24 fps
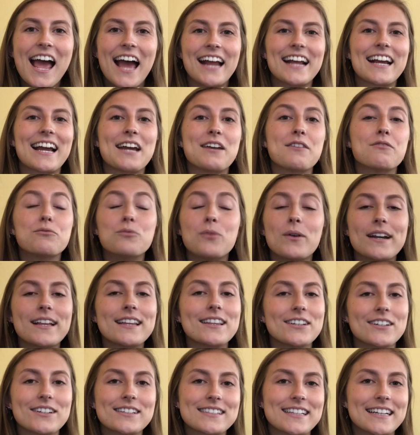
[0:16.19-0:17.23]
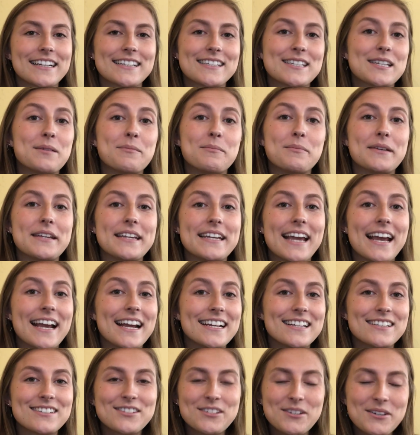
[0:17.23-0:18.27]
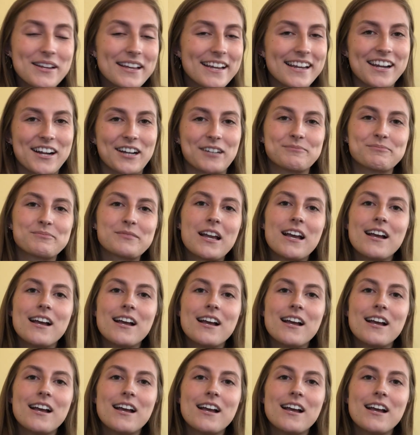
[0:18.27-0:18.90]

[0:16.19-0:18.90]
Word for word: and kind of what it looks like to be a student here.